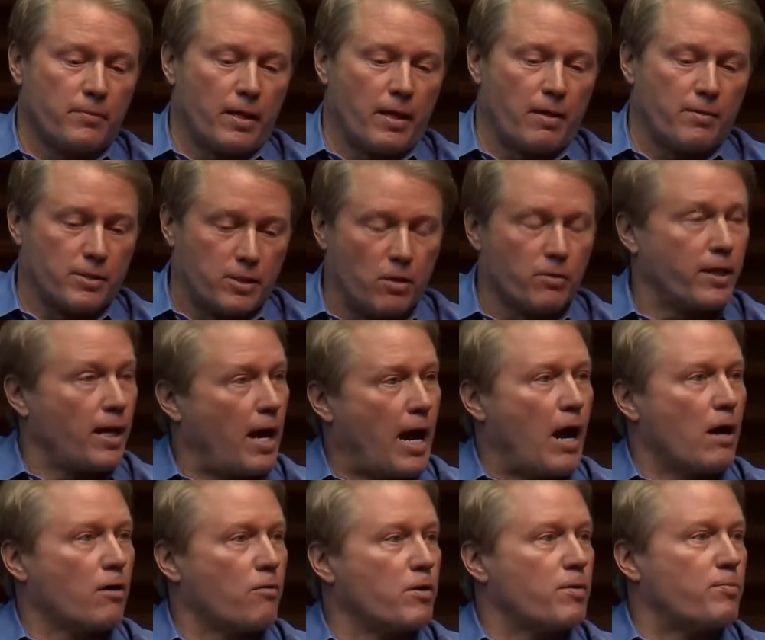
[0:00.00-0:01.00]
and we said, okay,
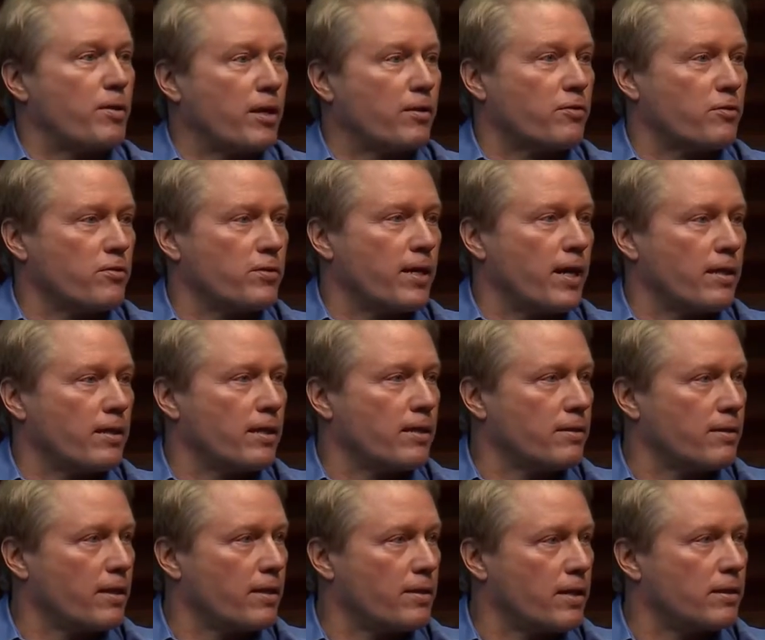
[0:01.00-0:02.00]
how can we break through that?
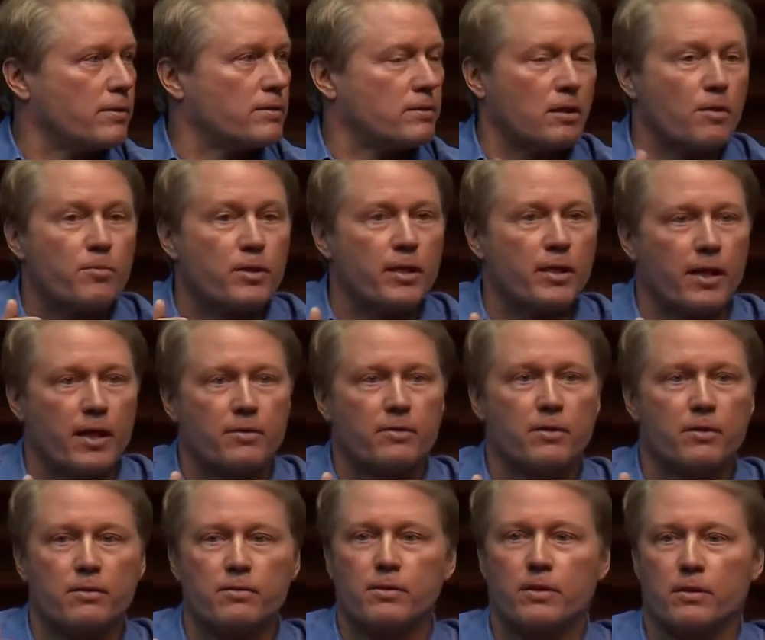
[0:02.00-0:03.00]
And, and then somebody had
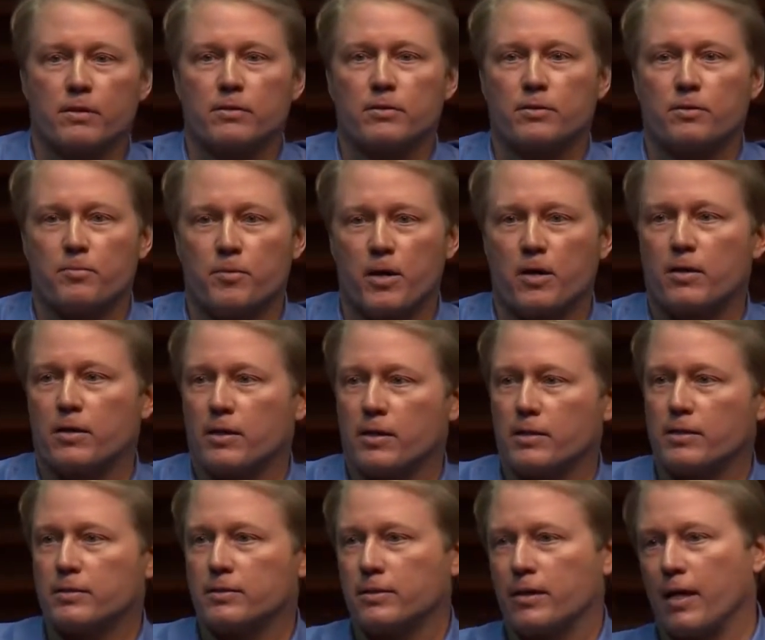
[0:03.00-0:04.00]
the you know, temerity
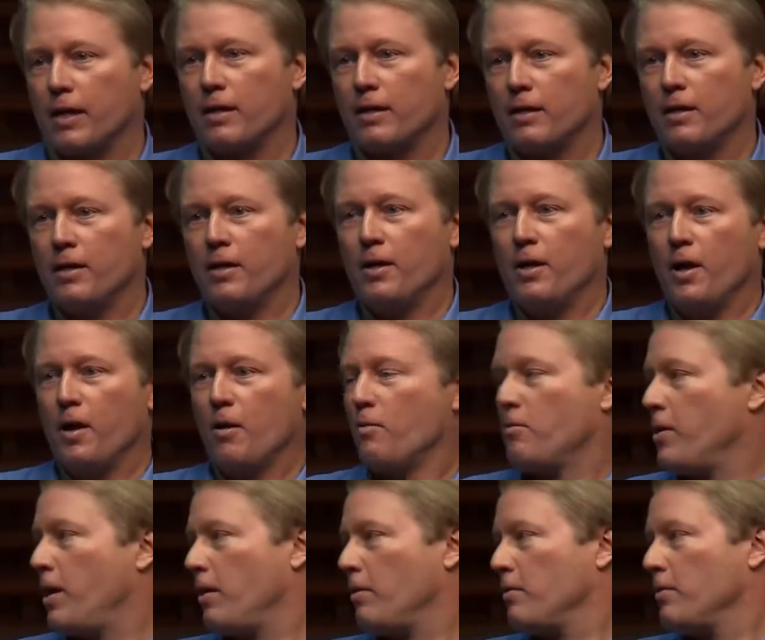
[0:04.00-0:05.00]
to say,
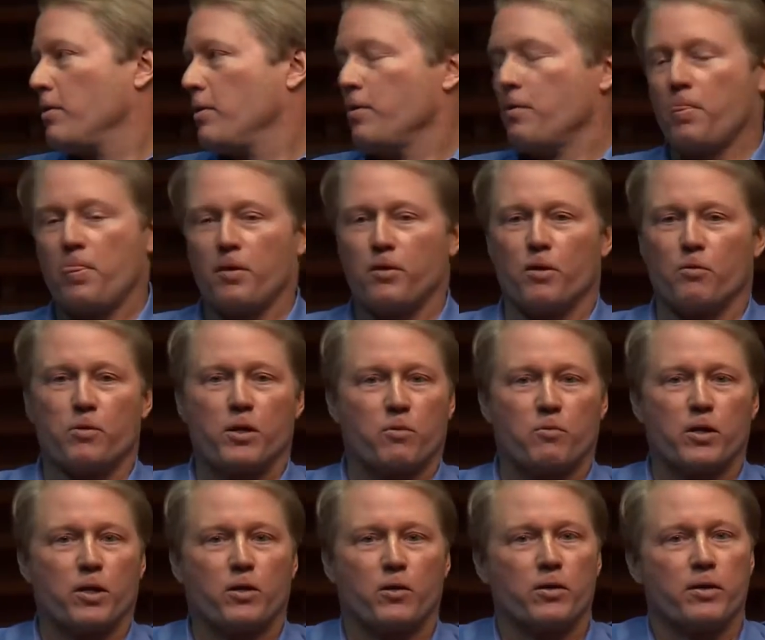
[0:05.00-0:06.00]
well, you know, we,
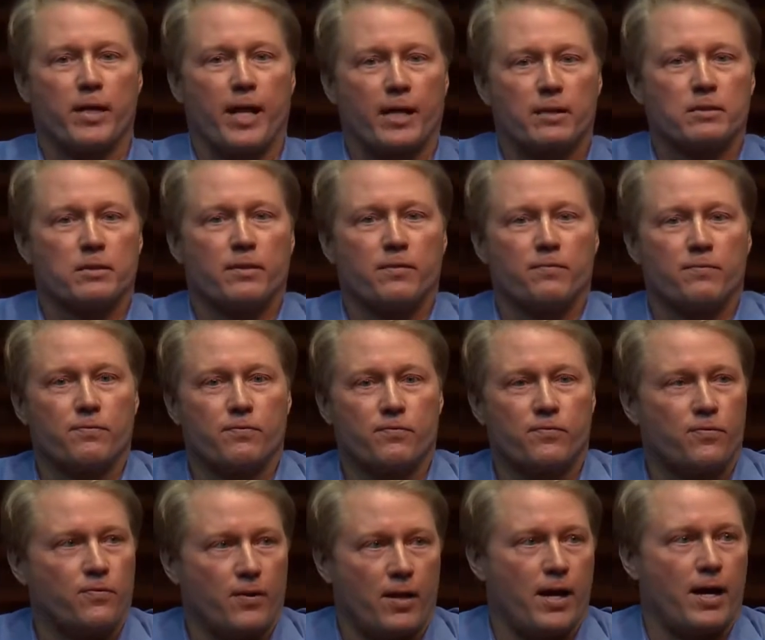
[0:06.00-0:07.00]
we couldn't actually
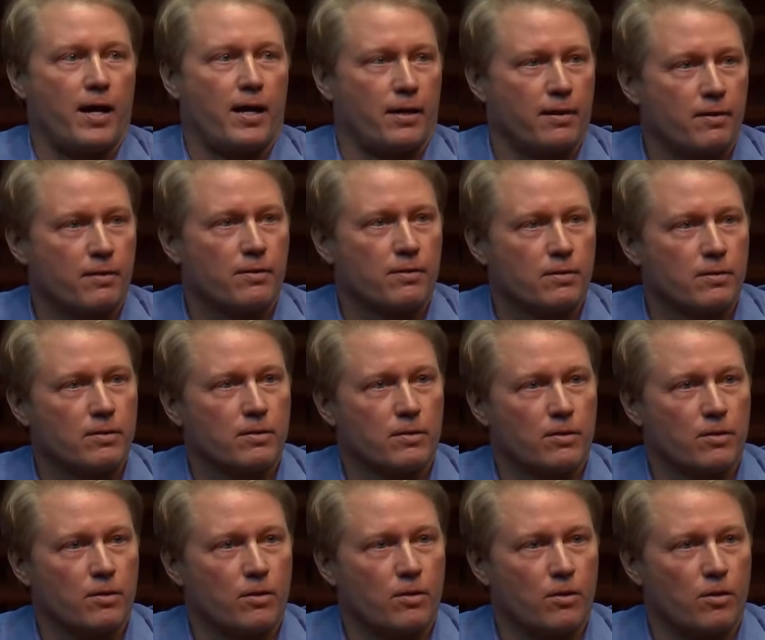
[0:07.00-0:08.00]
fly
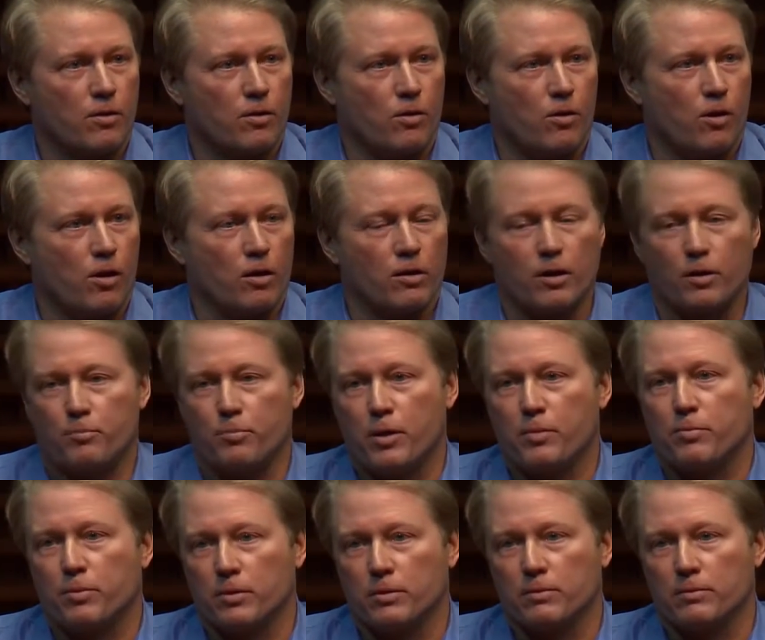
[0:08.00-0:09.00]
all our
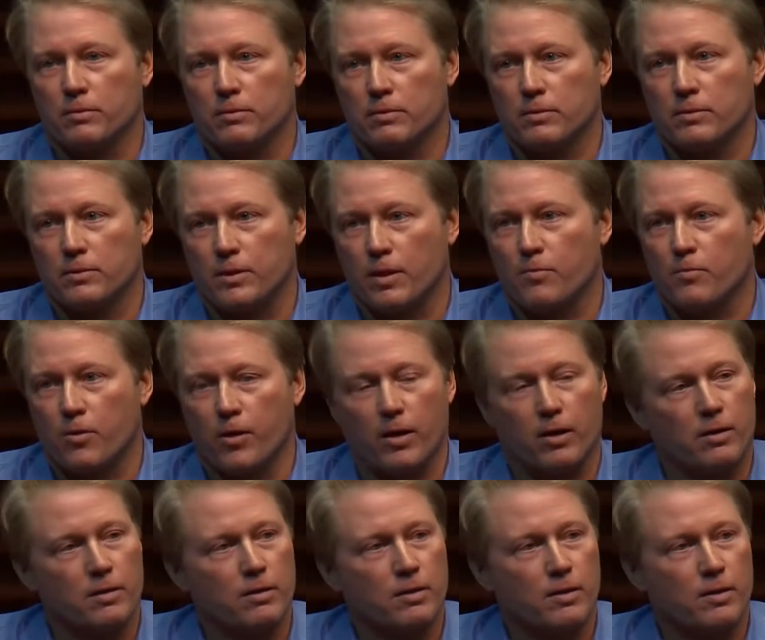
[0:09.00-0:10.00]
people
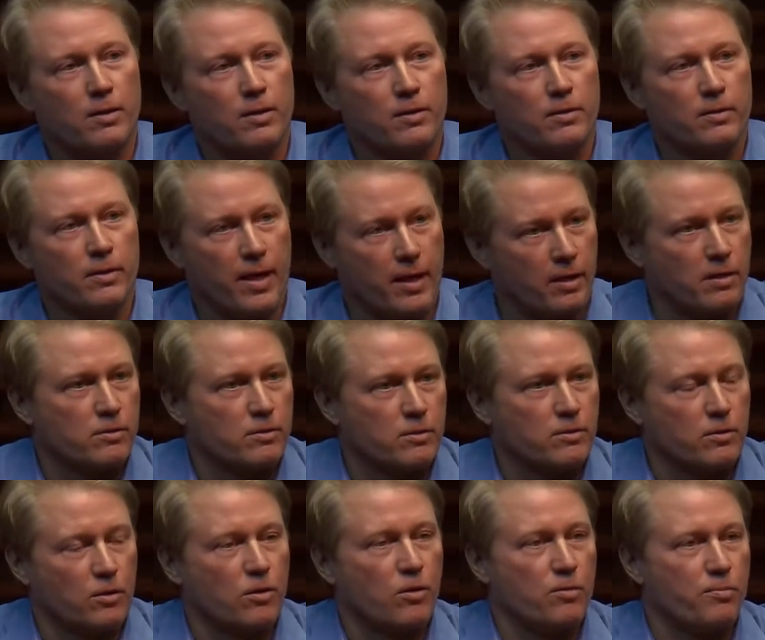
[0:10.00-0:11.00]
somewhere, like
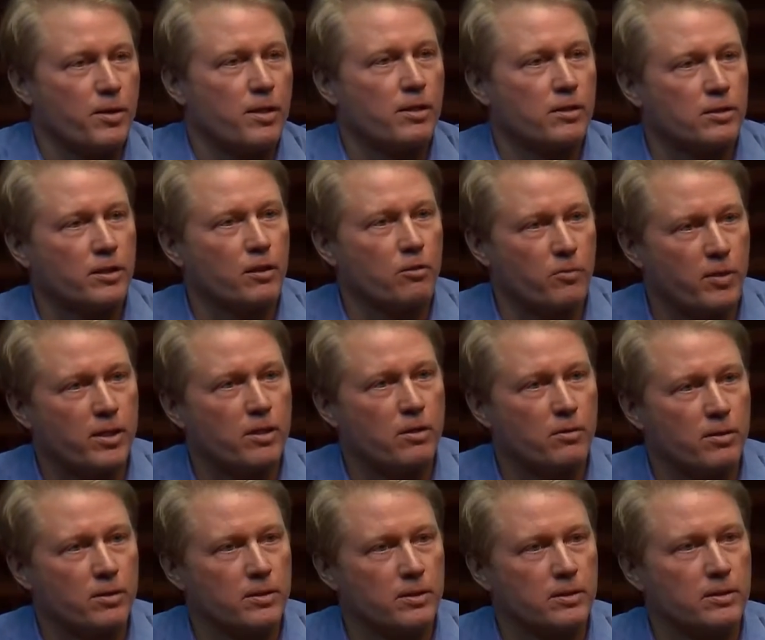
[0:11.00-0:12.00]
to go to meetings like we
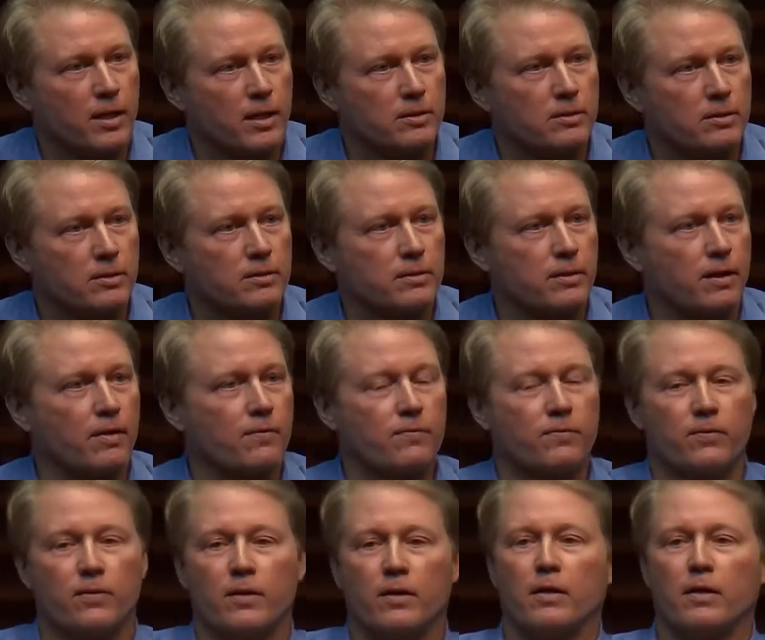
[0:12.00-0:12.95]
do and discuss this stuff.